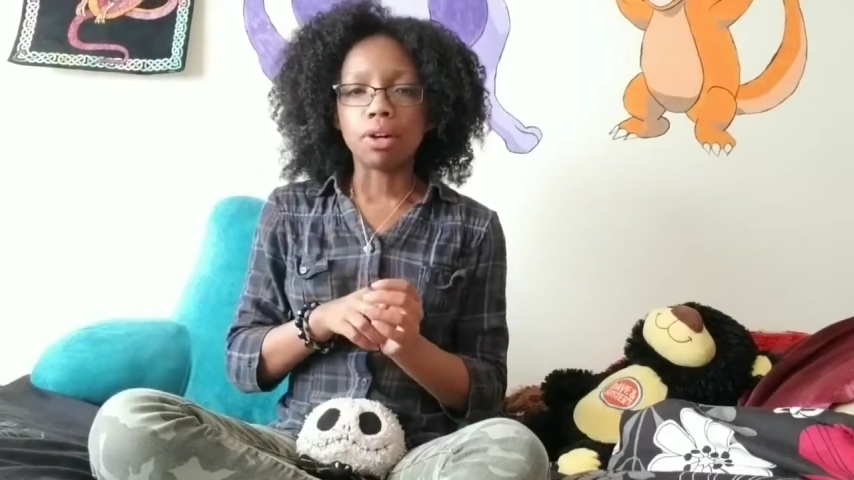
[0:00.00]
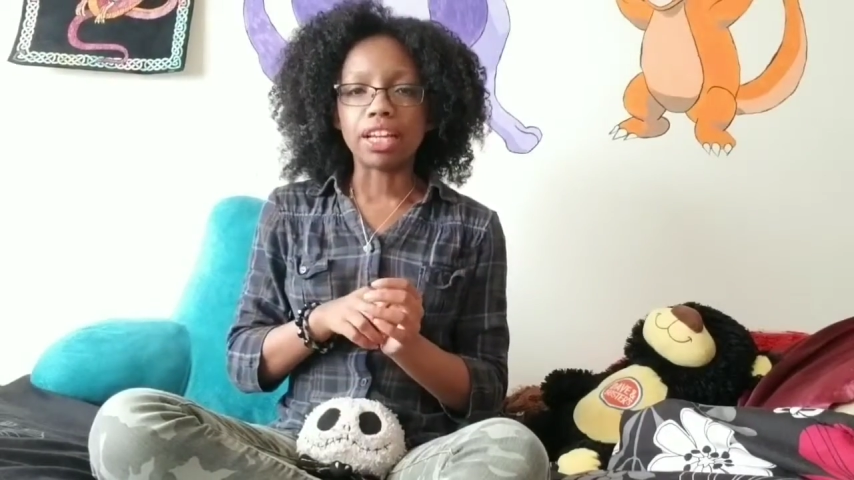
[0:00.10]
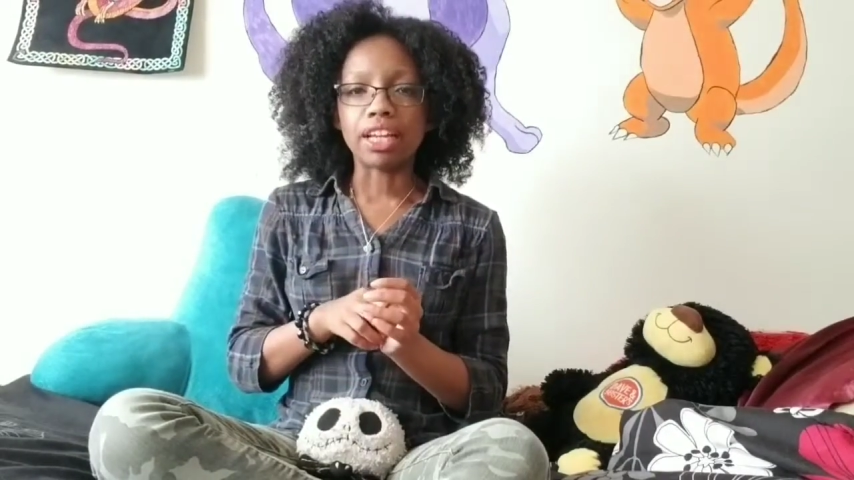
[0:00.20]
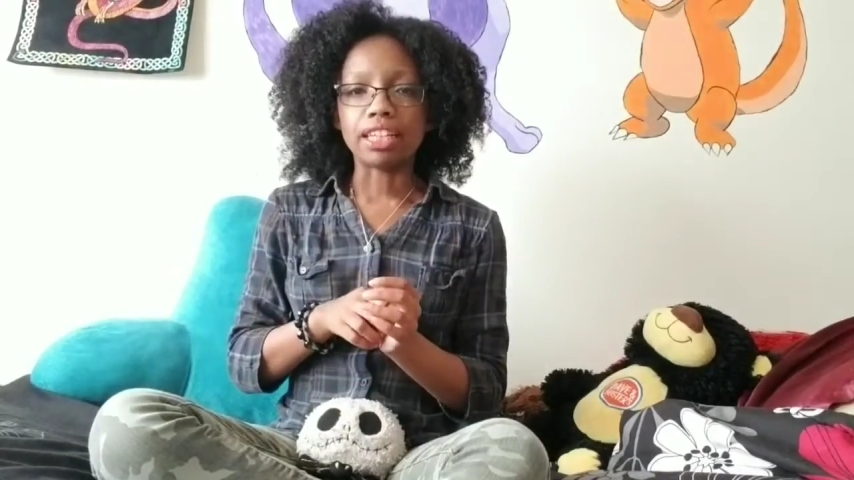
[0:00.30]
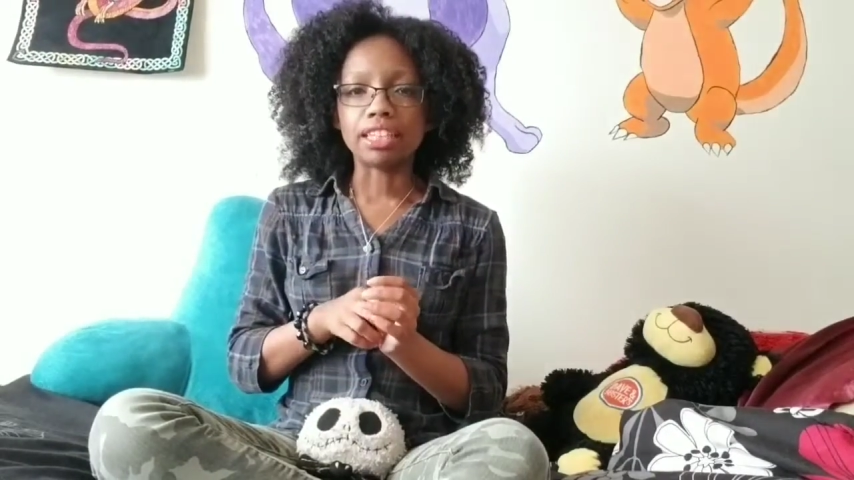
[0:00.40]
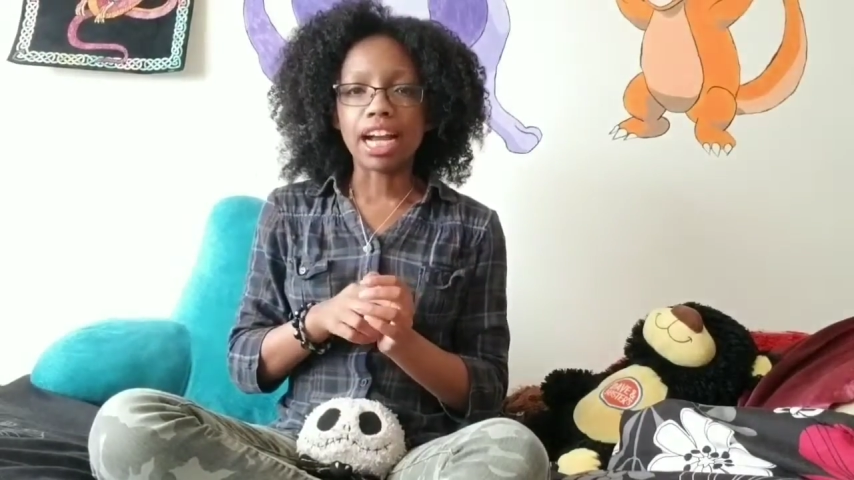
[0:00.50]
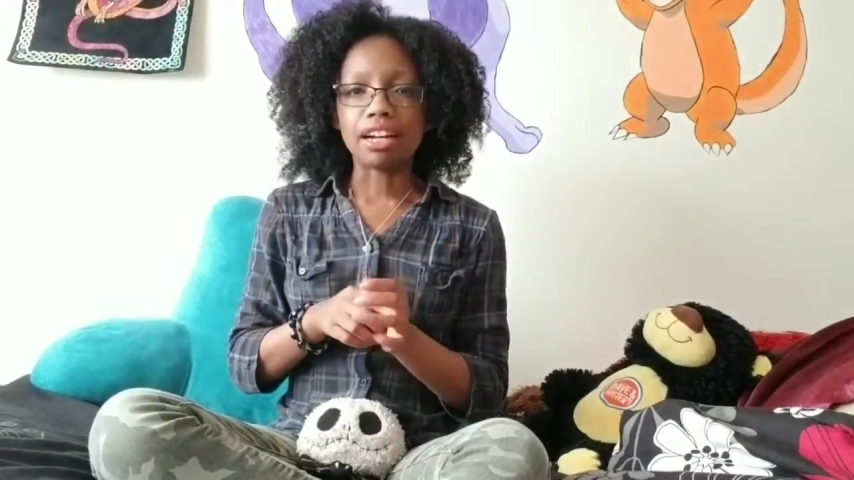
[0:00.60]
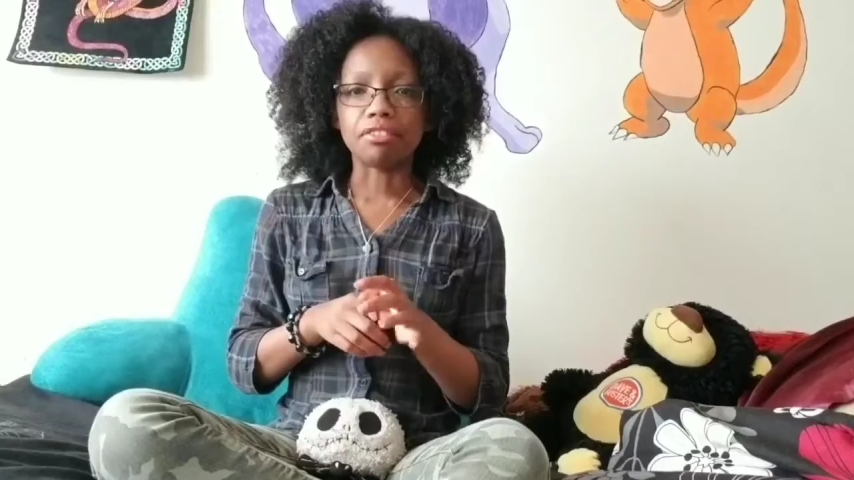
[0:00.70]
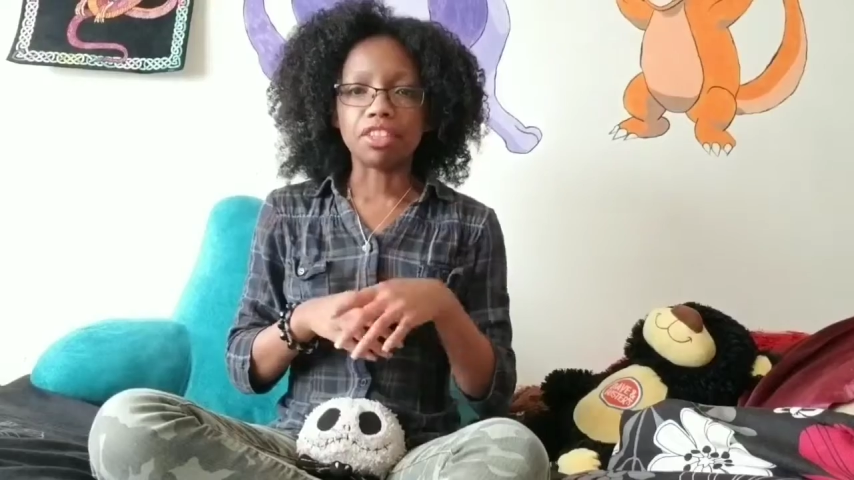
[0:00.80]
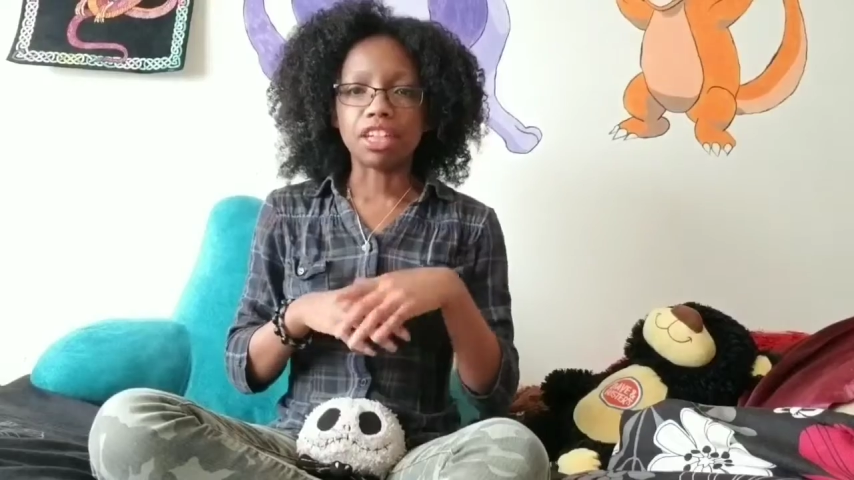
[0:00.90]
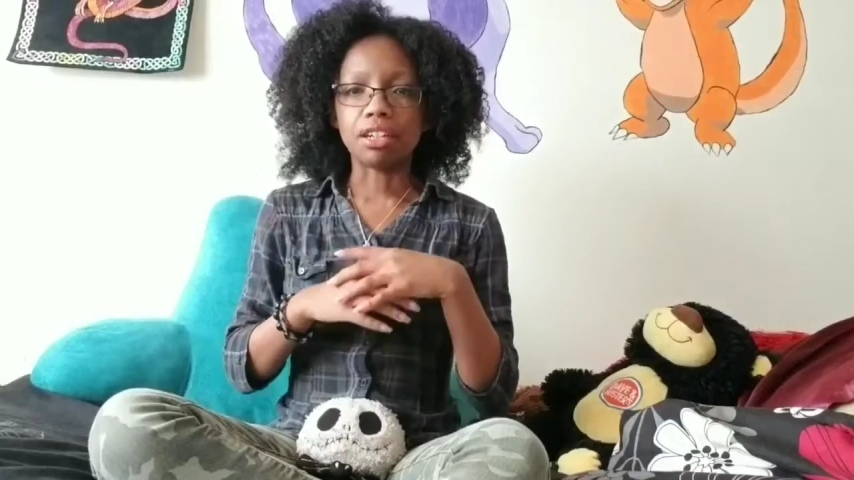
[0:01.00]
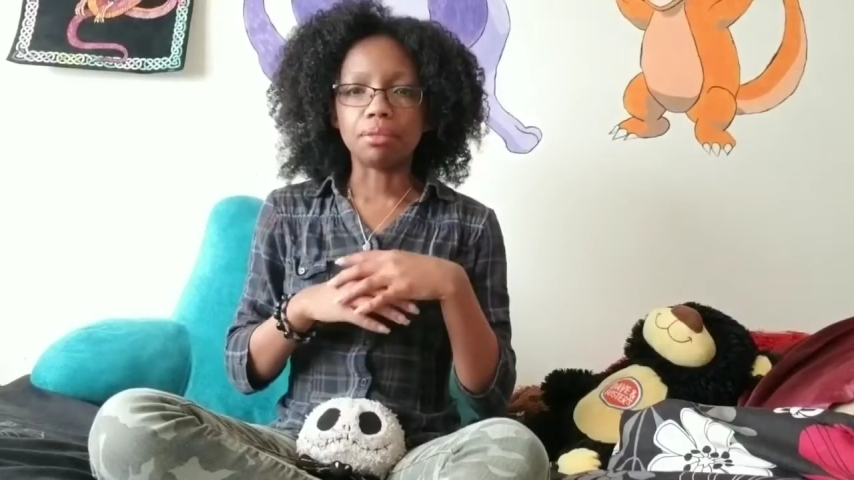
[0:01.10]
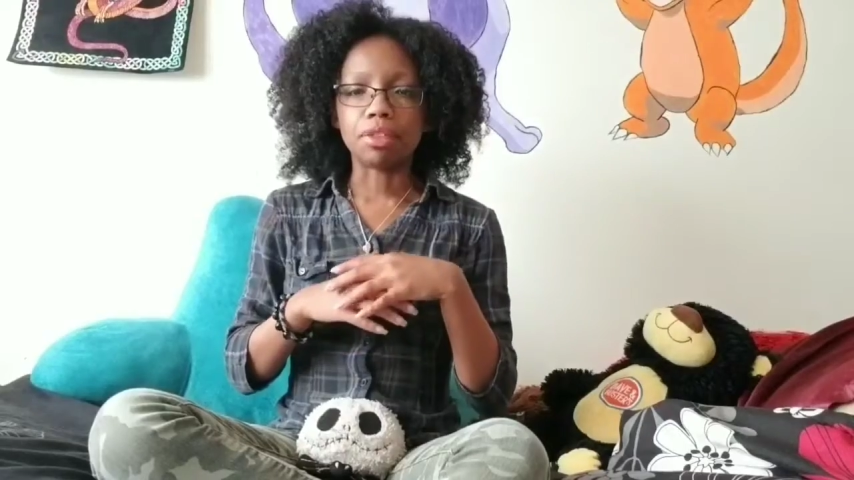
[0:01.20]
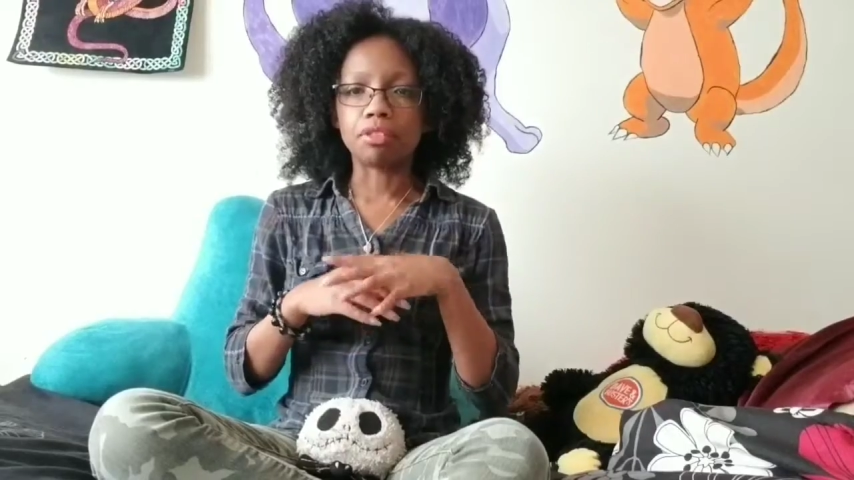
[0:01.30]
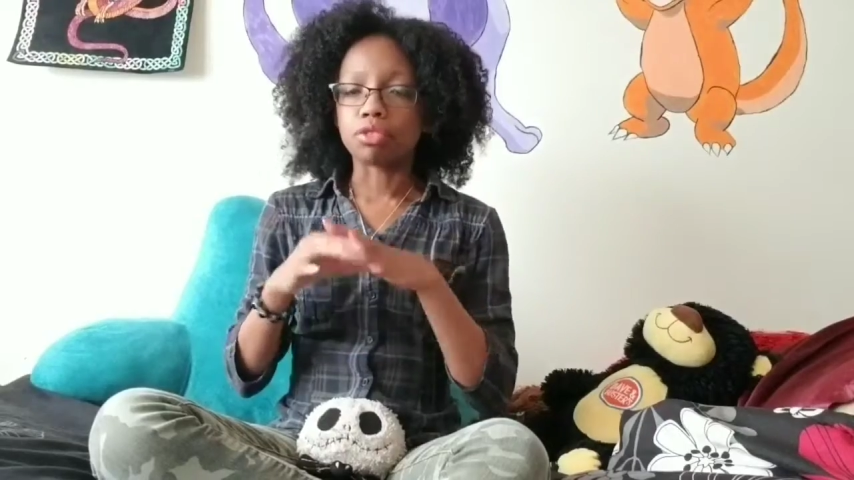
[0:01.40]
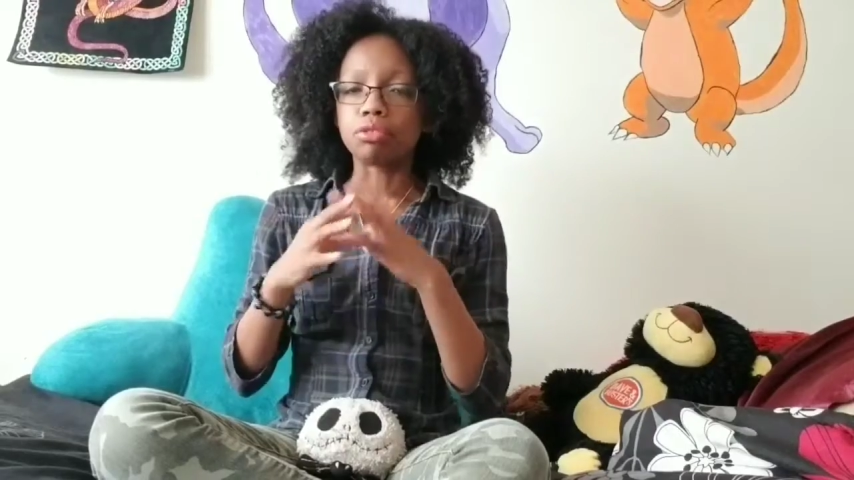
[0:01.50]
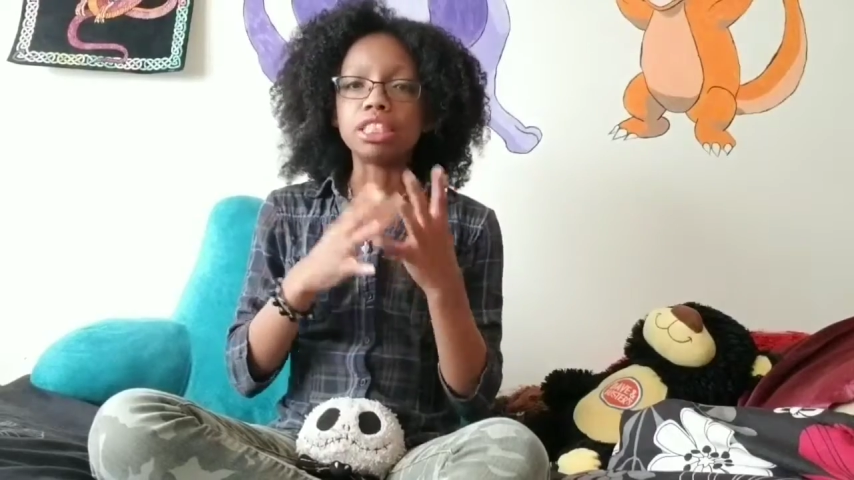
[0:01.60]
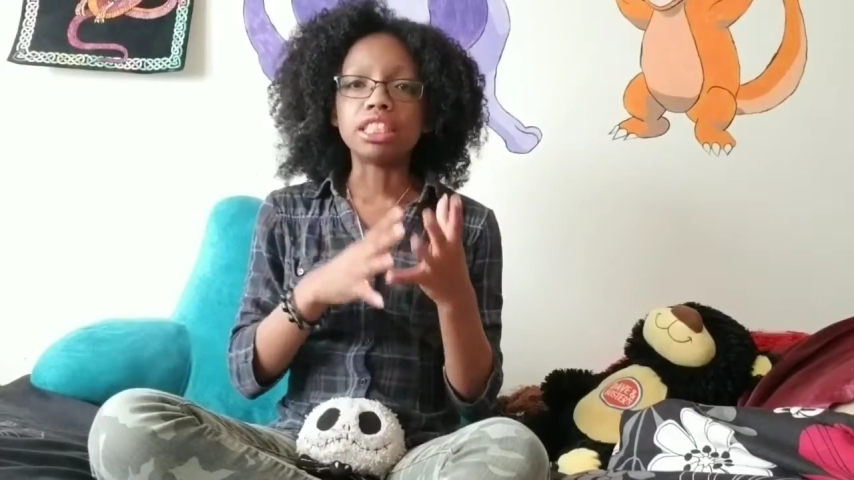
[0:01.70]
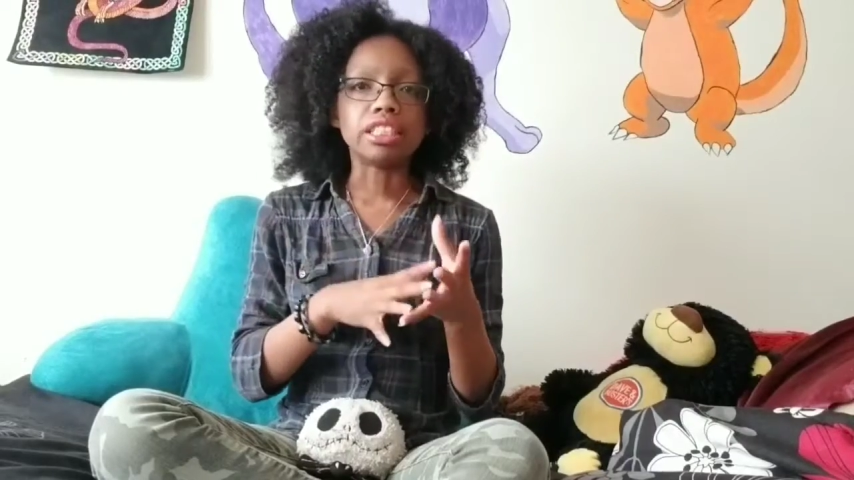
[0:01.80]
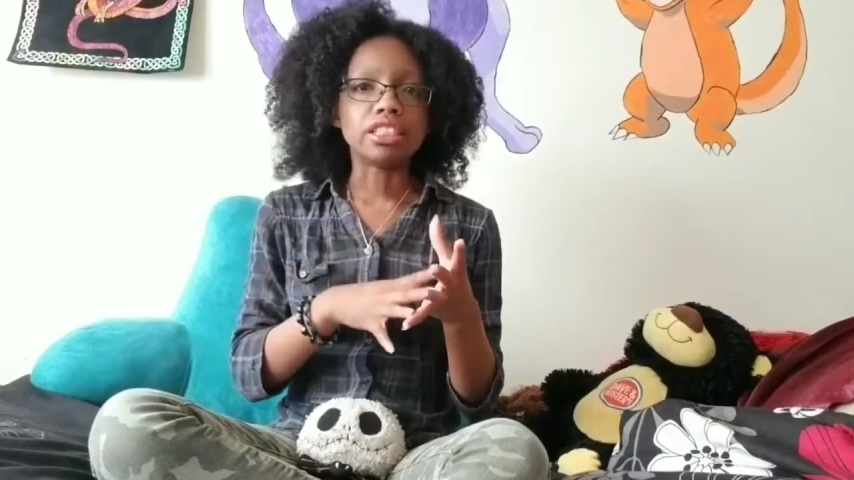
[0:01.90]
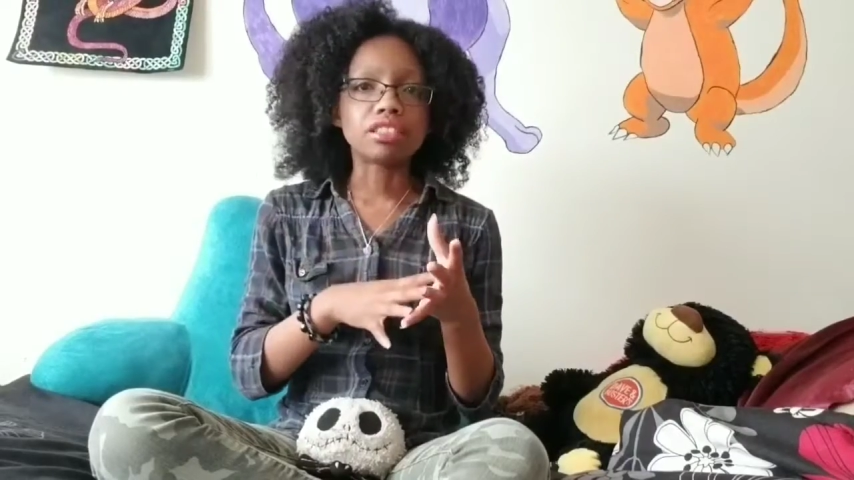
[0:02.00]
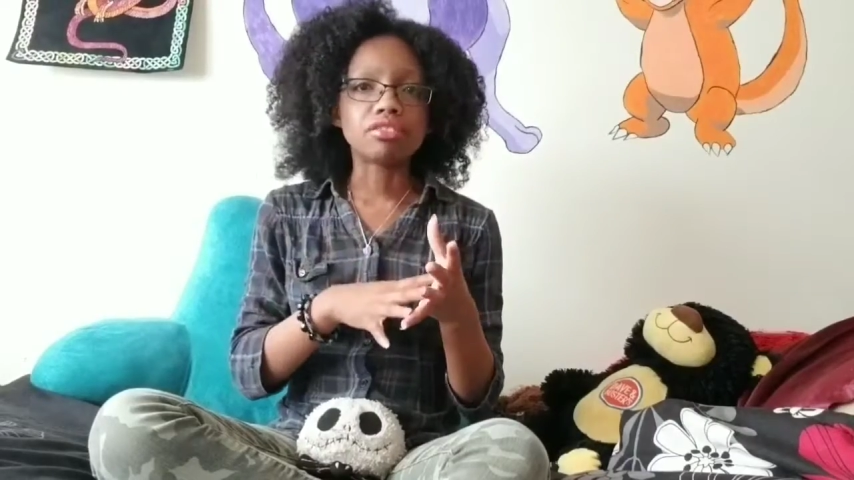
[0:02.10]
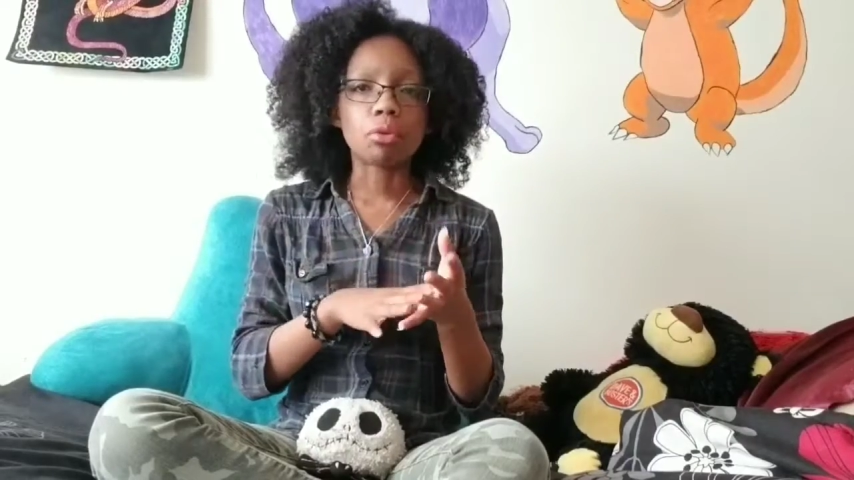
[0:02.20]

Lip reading: and have routines